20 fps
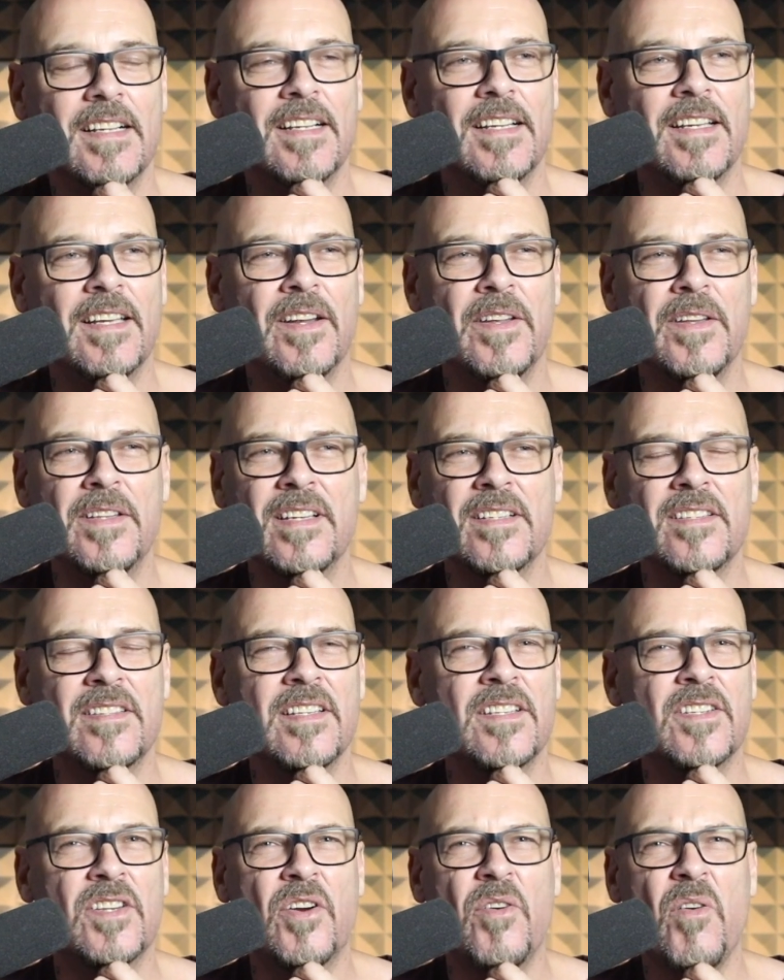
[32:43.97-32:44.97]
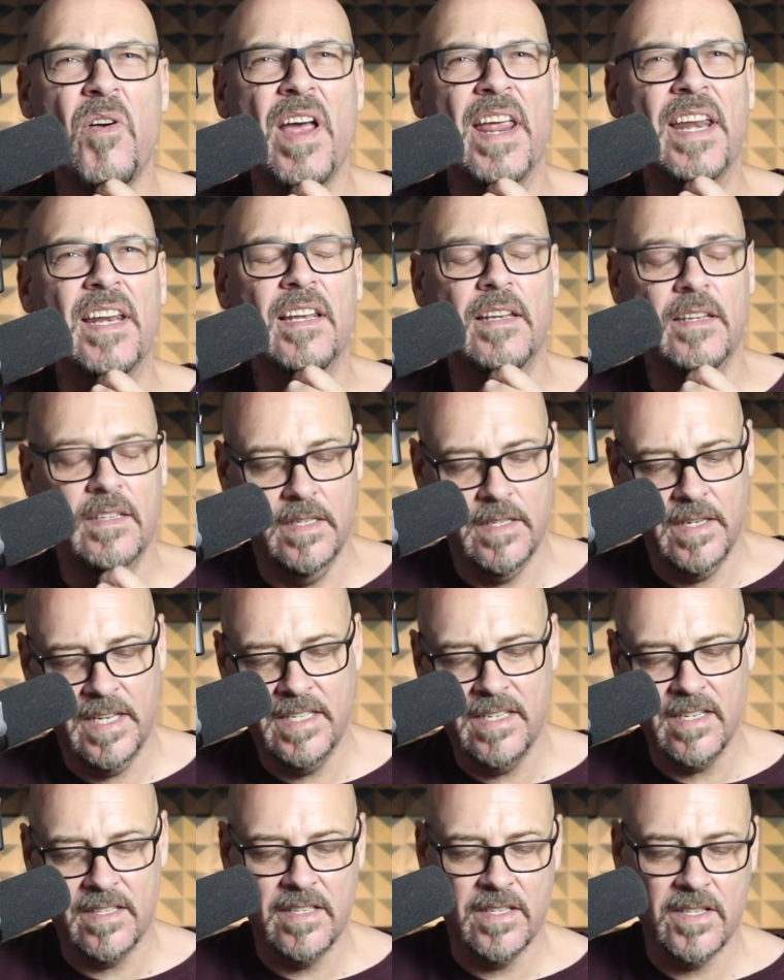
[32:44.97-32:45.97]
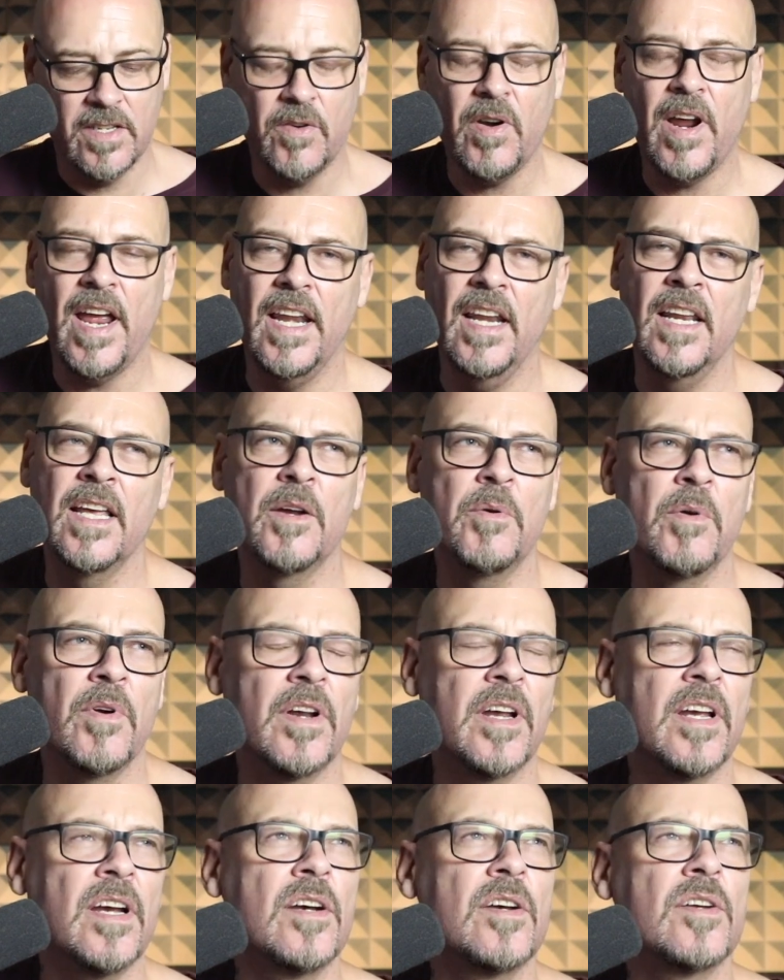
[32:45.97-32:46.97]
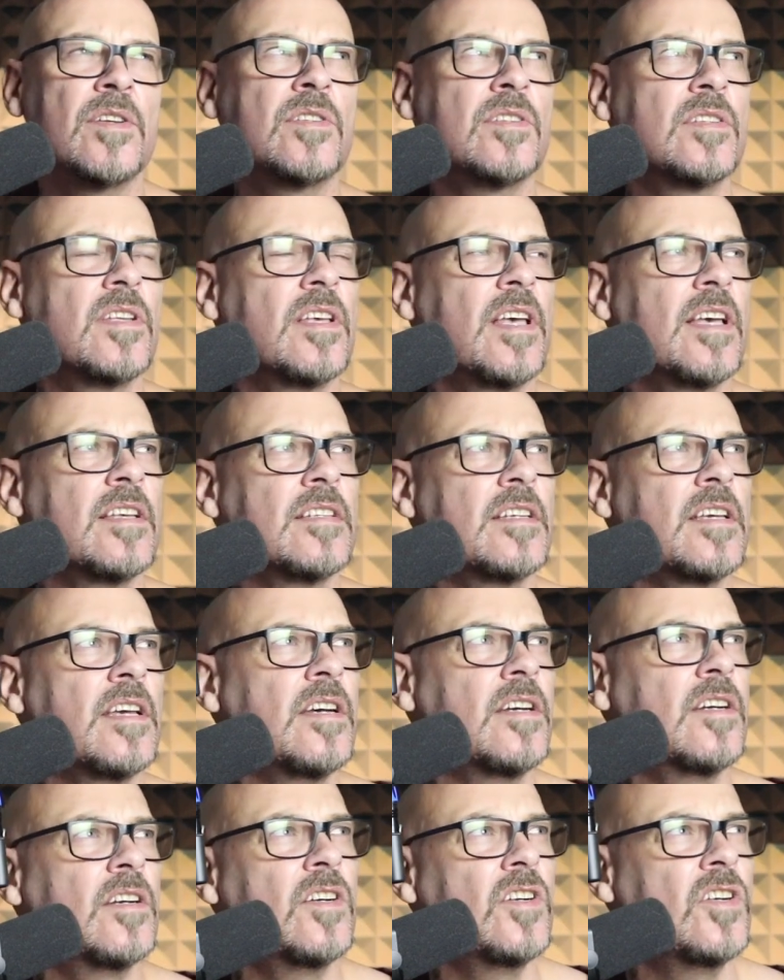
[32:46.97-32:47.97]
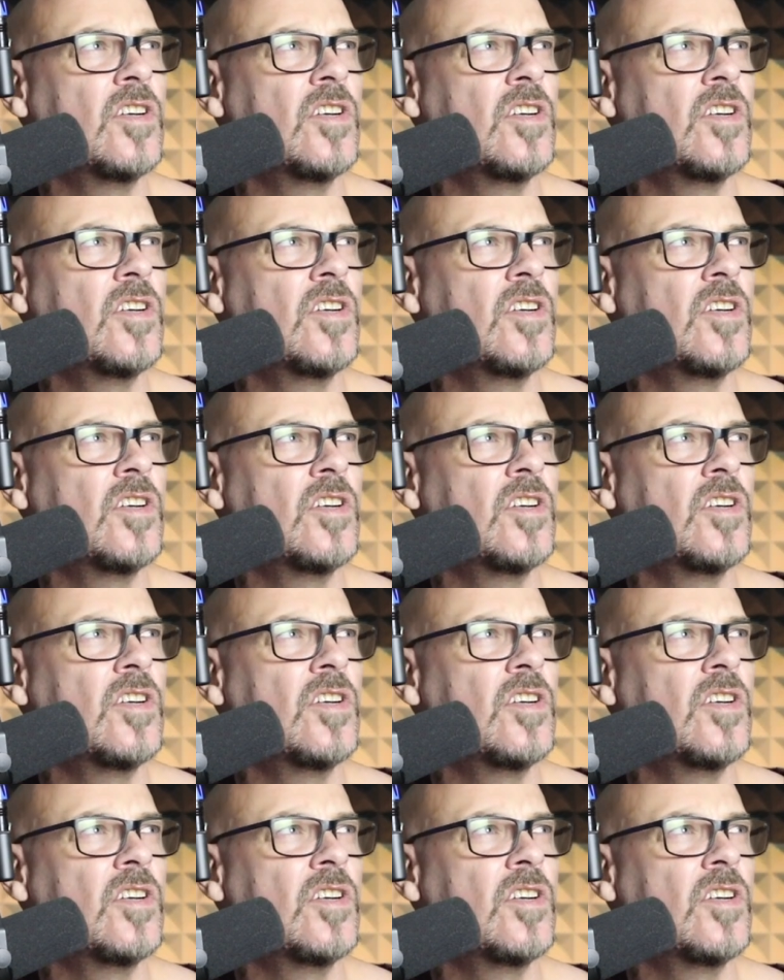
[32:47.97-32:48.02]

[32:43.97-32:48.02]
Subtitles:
You know, he does this great lick where it goes, how's it go?